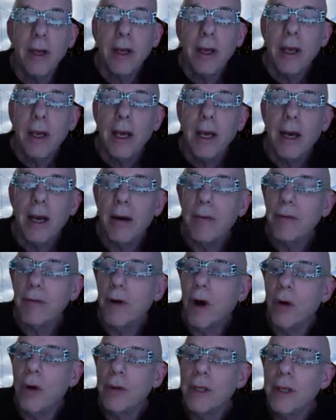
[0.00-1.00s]
However,
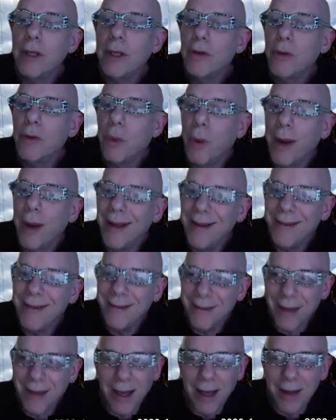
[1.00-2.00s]
only 20
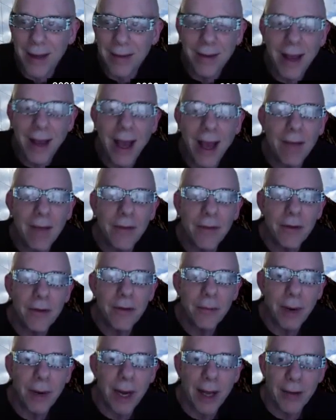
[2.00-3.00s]
states have this
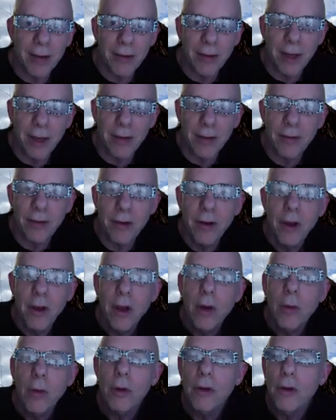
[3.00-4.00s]
process.
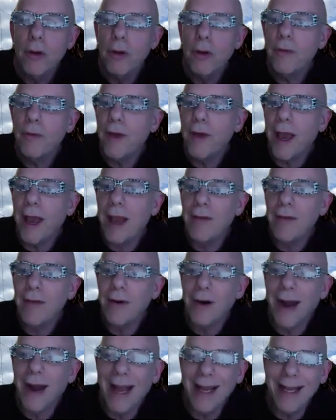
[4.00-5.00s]
Would you
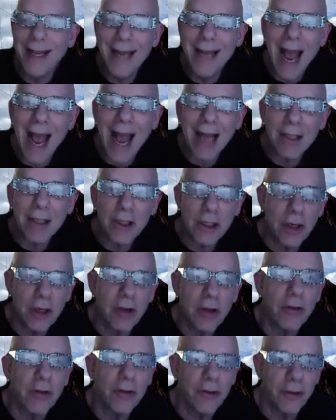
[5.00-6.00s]
favor a
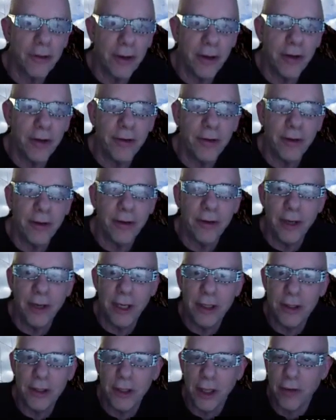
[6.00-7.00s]
national citizens'
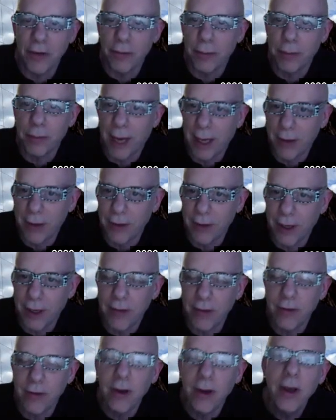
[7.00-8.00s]
initiative
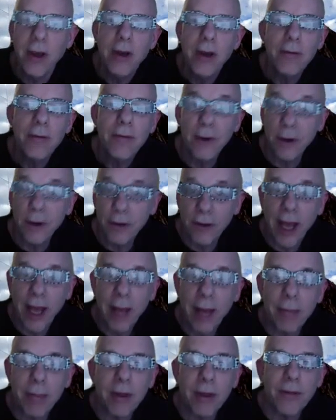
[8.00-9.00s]
process? For
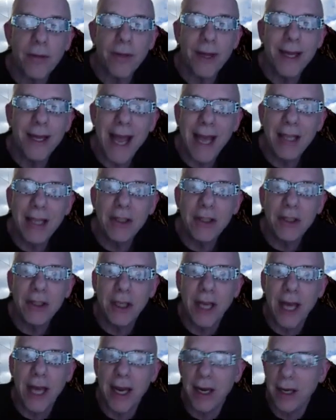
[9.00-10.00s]
example, if the nation
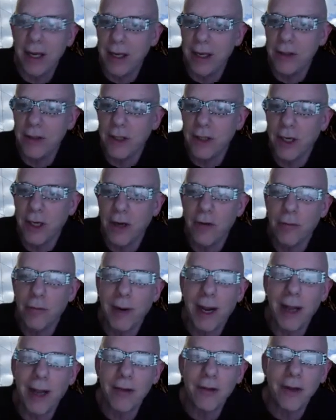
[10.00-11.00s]
had an initiative
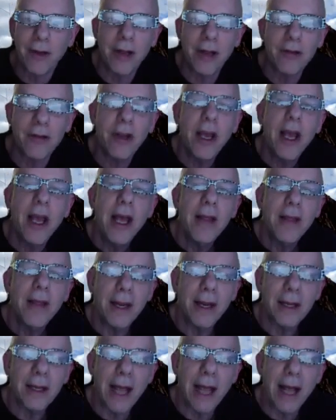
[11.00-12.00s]
process that
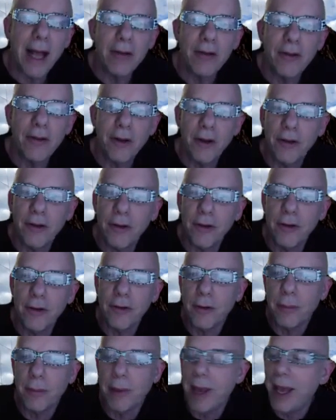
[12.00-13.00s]
allowed citizens
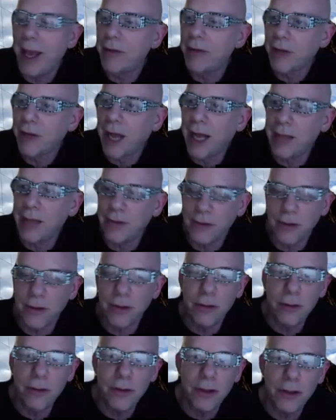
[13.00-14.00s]
to pass
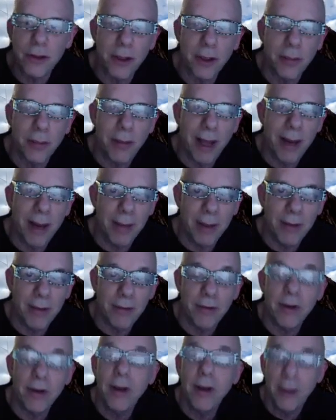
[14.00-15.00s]
constitutional
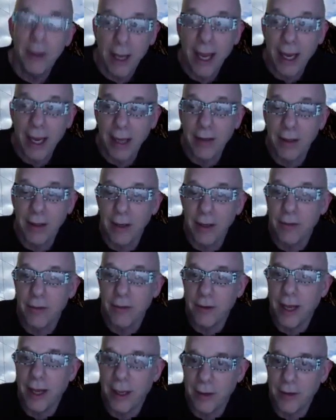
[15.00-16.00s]
amendments, 18
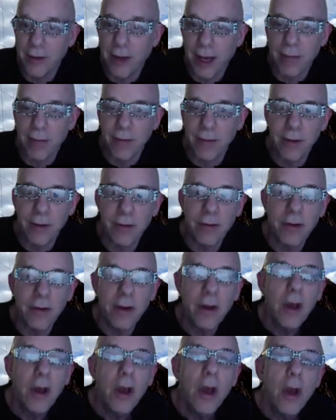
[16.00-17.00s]
states have this,
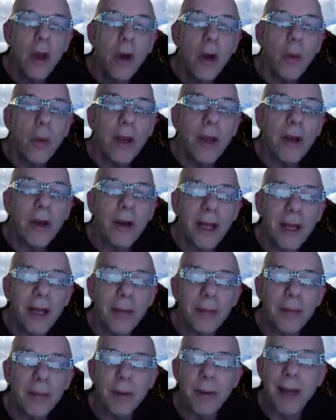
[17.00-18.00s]
we could
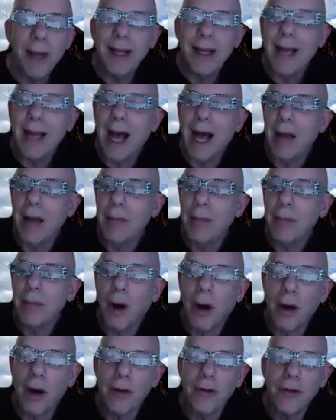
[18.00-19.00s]
implement
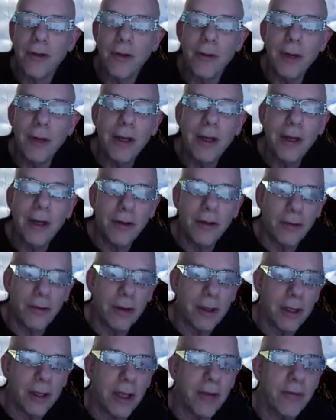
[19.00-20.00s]
nonpartisan
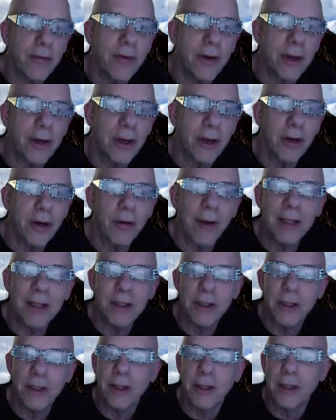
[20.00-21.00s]
redistricting for
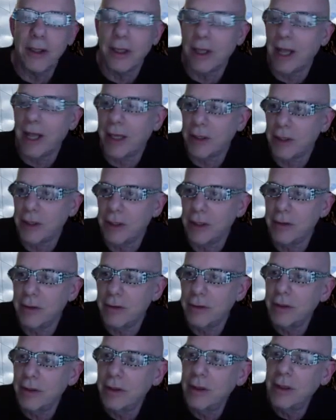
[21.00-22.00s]
congressional
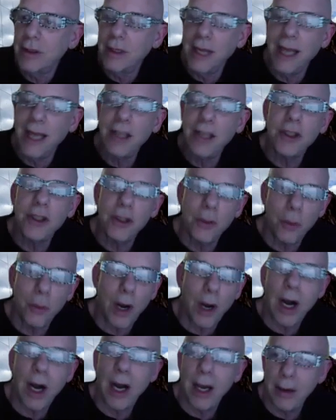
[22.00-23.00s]
elections
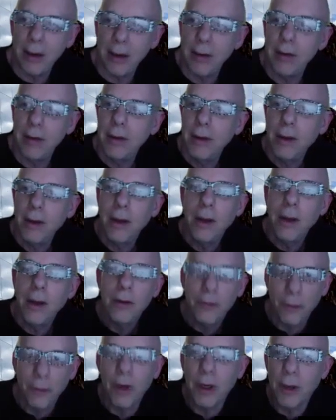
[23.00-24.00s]
nationwide.
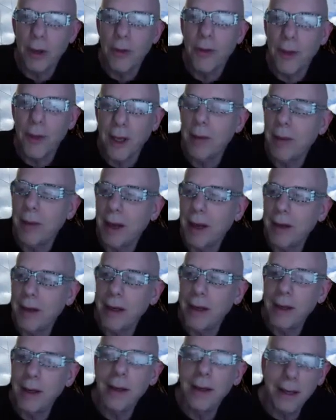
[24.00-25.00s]
So what are you thinking about
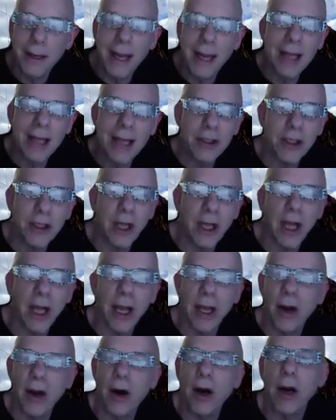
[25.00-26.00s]
national
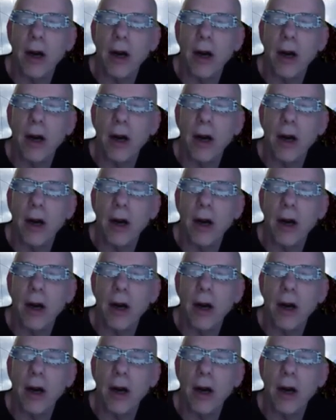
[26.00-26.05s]
INR?